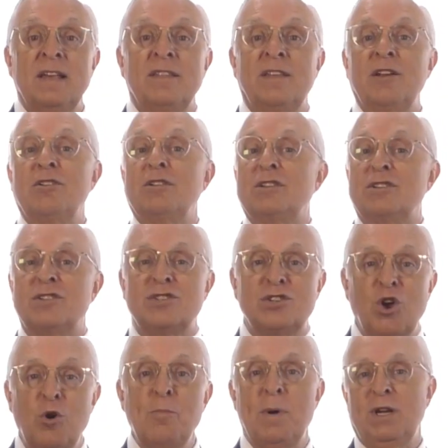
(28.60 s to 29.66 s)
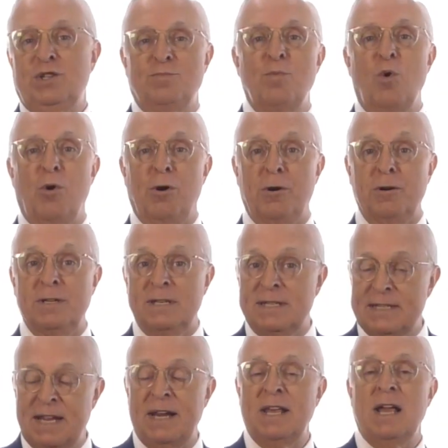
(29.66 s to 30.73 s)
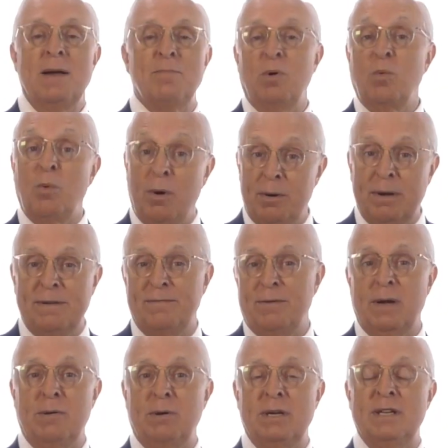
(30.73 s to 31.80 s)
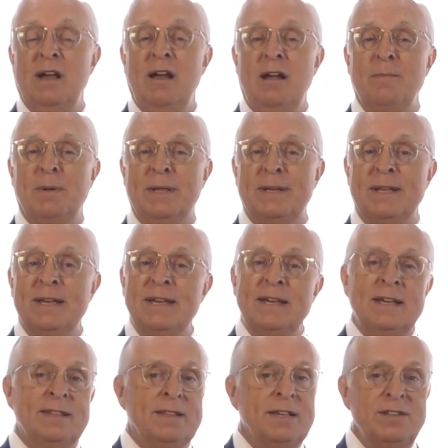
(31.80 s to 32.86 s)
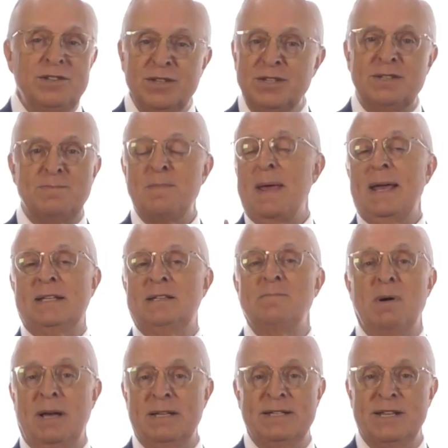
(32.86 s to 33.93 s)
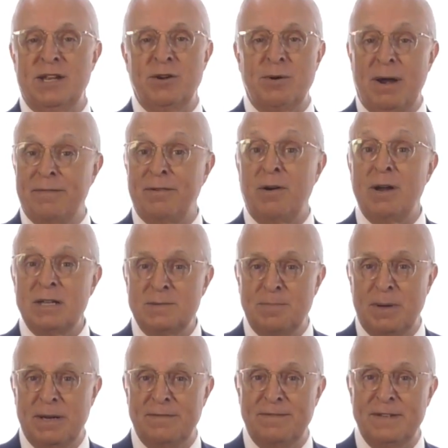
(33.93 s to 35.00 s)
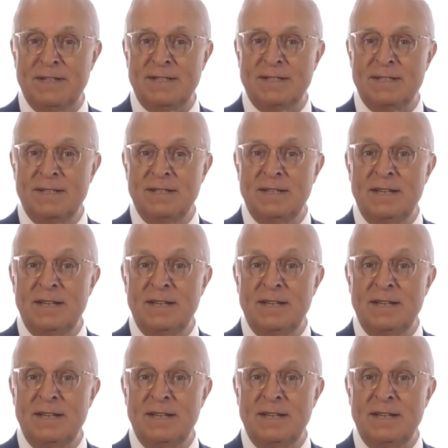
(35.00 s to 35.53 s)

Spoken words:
There is so much more to setting up a worry-free retirement than just maximizing your FRS benefits.